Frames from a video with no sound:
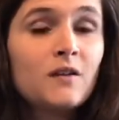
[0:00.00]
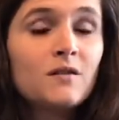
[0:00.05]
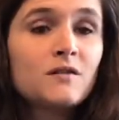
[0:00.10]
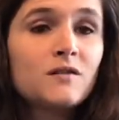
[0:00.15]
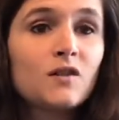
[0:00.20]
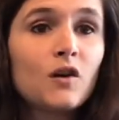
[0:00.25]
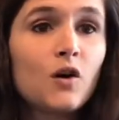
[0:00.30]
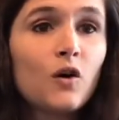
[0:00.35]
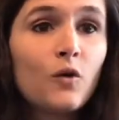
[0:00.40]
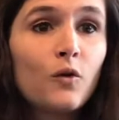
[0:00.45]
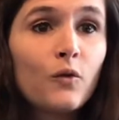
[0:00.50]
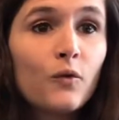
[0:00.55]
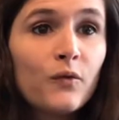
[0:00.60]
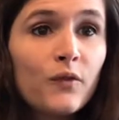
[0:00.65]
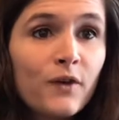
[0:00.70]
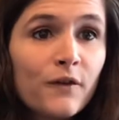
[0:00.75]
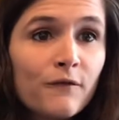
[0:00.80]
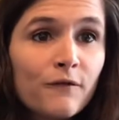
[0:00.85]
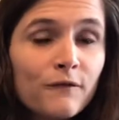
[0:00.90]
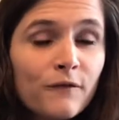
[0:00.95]
So
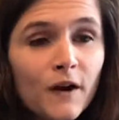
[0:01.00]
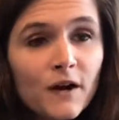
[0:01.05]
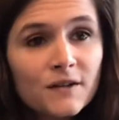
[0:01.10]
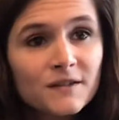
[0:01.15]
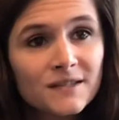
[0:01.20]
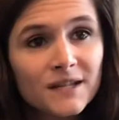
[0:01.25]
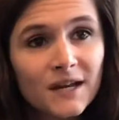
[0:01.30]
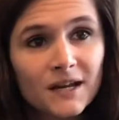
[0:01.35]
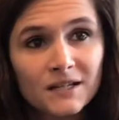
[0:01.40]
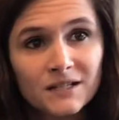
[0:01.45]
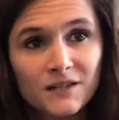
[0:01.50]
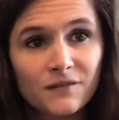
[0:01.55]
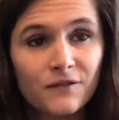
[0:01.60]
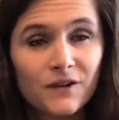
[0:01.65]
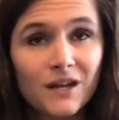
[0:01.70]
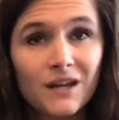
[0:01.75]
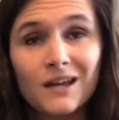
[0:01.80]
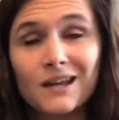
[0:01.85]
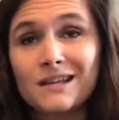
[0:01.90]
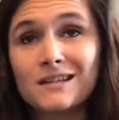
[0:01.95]
the first
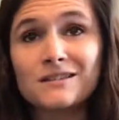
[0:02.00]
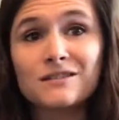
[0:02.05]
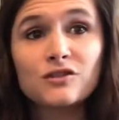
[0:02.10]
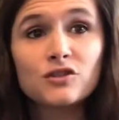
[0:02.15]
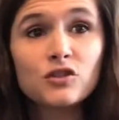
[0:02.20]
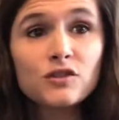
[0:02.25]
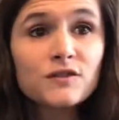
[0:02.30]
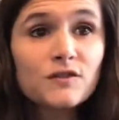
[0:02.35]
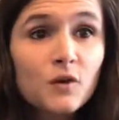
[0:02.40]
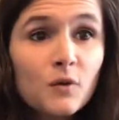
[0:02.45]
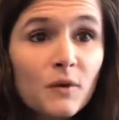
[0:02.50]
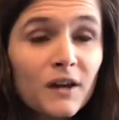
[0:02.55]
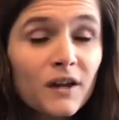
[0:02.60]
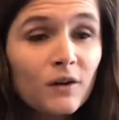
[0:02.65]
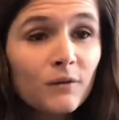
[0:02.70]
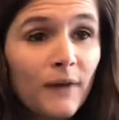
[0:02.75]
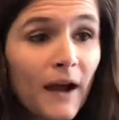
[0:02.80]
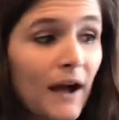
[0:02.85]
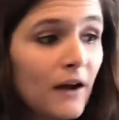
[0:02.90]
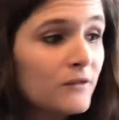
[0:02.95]
activity is just going
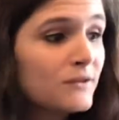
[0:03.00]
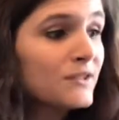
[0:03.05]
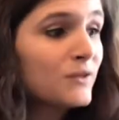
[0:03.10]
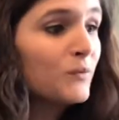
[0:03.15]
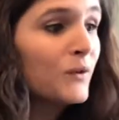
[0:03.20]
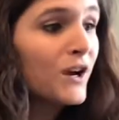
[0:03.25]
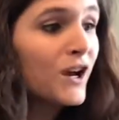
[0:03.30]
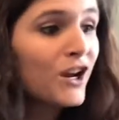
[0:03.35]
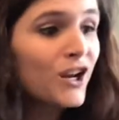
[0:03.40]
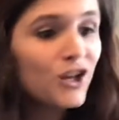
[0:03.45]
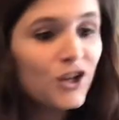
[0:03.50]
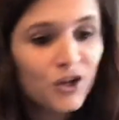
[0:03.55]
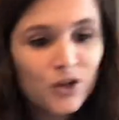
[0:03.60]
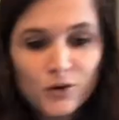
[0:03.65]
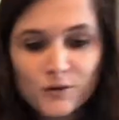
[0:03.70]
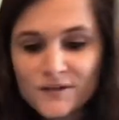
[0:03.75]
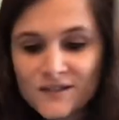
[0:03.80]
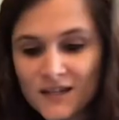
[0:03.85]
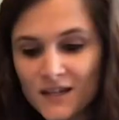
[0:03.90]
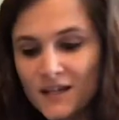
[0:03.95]
around, and we're going to
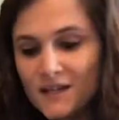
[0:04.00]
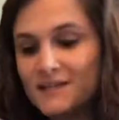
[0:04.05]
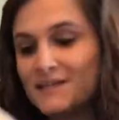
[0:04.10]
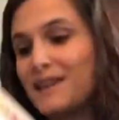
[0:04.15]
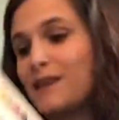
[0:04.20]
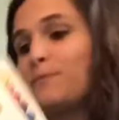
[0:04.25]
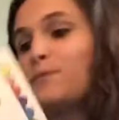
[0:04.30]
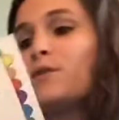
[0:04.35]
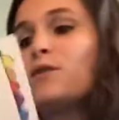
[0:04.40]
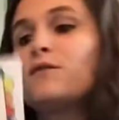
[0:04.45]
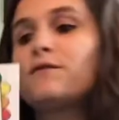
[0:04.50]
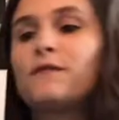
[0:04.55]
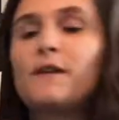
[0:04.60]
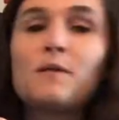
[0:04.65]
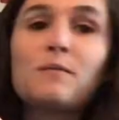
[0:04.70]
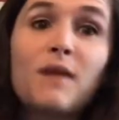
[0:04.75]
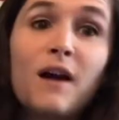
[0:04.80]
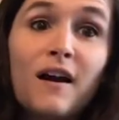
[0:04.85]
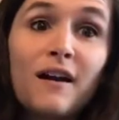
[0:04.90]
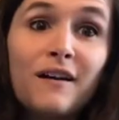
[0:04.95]
use the example
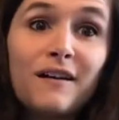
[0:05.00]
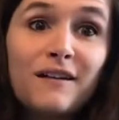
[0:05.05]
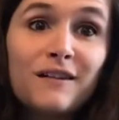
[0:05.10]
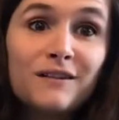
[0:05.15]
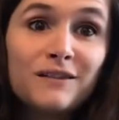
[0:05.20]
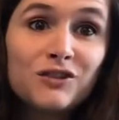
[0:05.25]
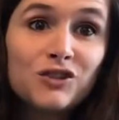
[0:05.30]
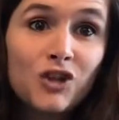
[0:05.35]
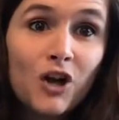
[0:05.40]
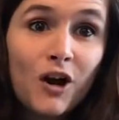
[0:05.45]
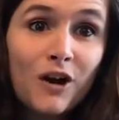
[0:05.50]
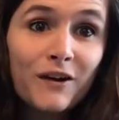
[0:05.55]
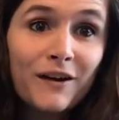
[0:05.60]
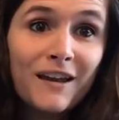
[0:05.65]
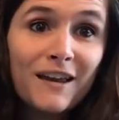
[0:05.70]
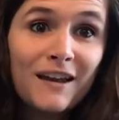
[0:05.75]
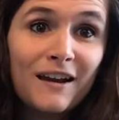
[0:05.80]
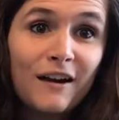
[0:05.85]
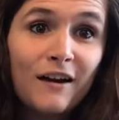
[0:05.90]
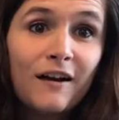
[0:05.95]
from our chart
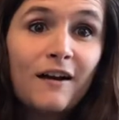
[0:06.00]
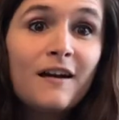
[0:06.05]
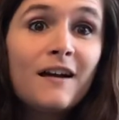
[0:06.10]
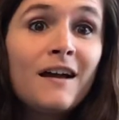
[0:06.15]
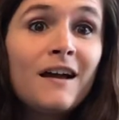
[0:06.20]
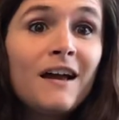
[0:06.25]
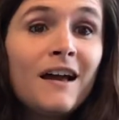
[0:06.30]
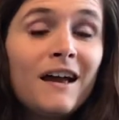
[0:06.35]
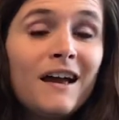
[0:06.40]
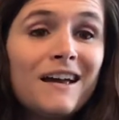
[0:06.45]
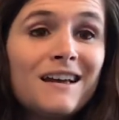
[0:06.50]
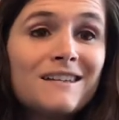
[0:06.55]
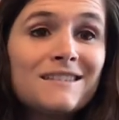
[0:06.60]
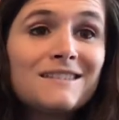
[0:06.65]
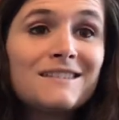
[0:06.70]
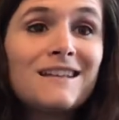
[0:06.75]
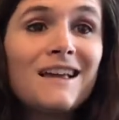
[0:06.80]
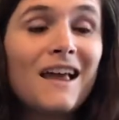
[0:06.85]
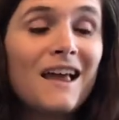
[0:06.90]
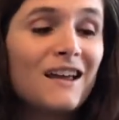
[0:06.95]
here,
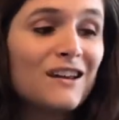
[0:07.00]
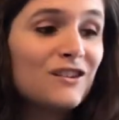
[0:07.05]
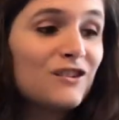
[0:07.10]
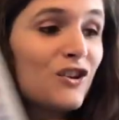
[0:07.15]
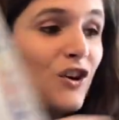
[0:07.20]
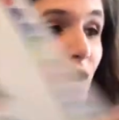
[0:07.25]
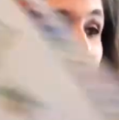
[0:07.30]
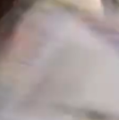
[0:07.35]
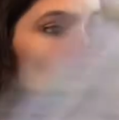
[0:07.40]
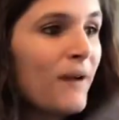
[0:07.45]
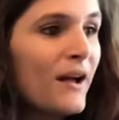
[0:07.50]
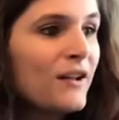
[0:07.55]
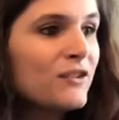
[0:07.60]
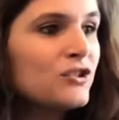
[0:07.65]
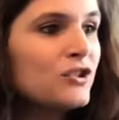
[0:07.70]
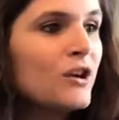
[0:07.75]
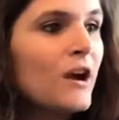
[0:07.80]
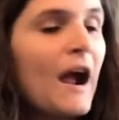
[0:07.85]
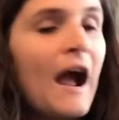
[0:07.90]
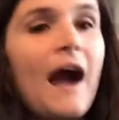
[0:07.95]
and go
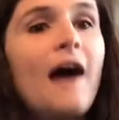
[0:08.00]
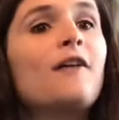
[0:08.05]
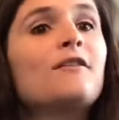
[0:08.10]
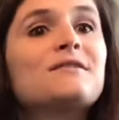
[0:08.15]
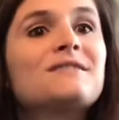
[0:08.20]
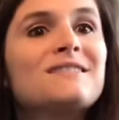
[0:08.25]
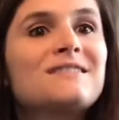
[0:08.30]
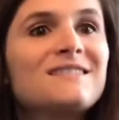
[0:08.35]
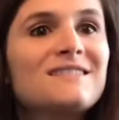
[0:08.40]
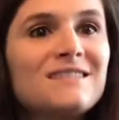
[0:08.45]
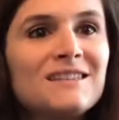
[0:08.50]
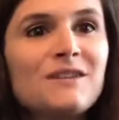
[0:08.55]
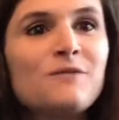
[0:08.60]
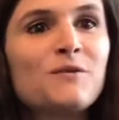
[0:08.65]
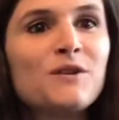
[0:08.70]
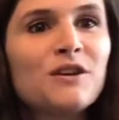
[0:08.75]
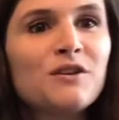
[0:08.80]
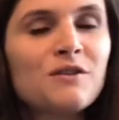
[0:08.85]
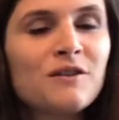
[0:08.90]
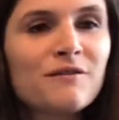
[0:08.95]
around your house and see
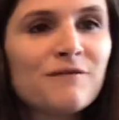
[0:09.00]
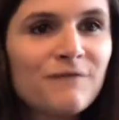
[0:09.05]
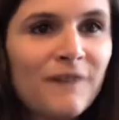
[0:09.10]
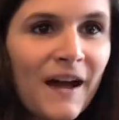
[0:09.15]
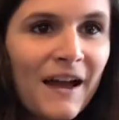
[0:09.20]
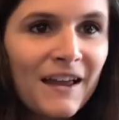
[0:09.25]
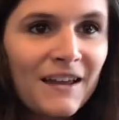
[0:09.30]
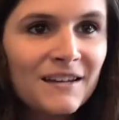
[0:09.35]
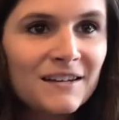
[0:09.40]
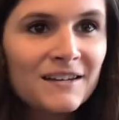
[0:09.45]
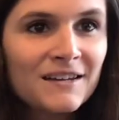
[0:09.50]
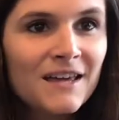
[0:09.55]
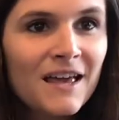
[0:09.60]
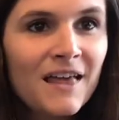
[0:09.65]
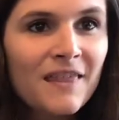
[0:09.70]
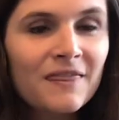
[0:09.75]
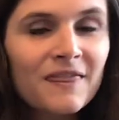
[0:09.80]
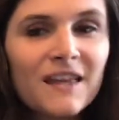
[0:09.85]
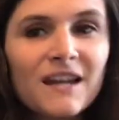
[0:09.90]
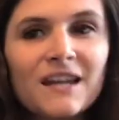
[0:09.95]
what you can find
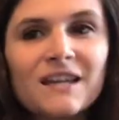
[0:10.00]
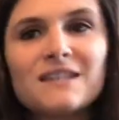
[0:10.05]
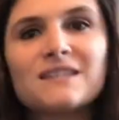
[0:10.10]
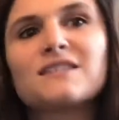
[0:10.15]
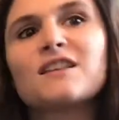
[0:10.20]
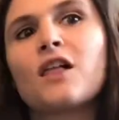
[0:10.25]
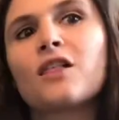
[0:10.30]
that is